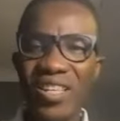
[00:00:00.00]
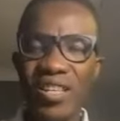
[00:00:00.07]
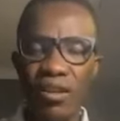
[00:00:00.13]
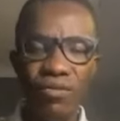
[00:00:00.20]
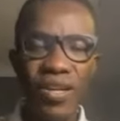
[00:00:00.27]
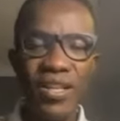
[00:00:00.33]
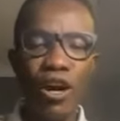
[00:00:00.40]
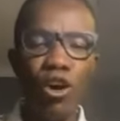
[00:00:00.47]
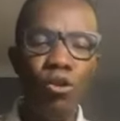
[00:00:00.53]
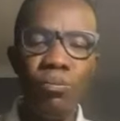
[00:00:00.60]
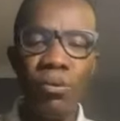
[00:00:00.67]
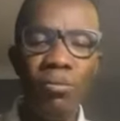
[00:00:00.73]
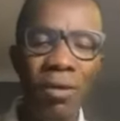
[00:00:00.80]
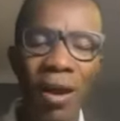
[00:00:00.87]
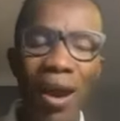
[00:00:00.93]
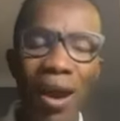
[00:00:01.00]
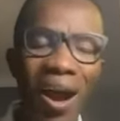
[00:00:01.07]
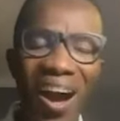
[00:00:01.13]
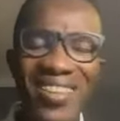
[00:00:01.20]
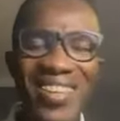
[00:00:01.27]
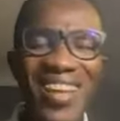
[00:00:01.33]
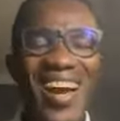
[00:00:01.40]
Say, Father, open my
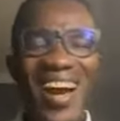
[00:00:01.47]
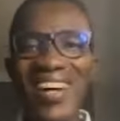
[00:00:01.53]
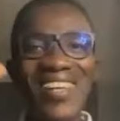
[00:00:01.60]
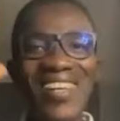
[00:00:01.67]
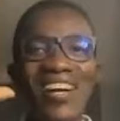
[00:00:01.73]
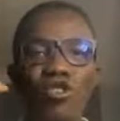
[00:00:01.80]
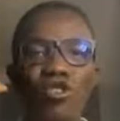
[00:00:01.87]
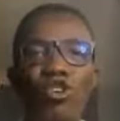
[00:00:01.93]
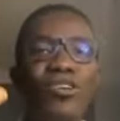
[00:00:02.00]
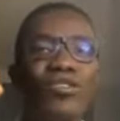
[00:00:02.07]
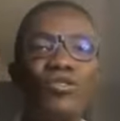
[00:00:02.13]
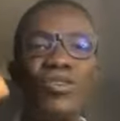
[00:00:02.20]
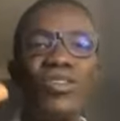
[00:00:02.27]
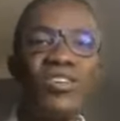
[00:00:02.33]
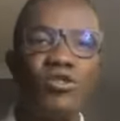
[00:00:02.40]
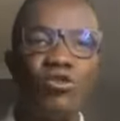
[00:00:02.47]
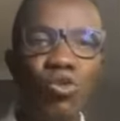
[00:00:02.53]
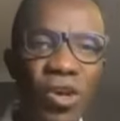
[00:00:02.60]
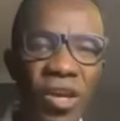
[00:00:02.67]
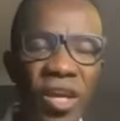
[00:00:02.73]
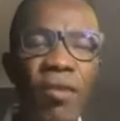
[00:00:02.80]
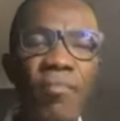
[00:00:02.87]
eyes as I go into this
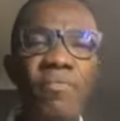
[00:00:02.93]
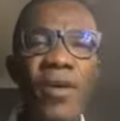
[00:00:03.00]
week.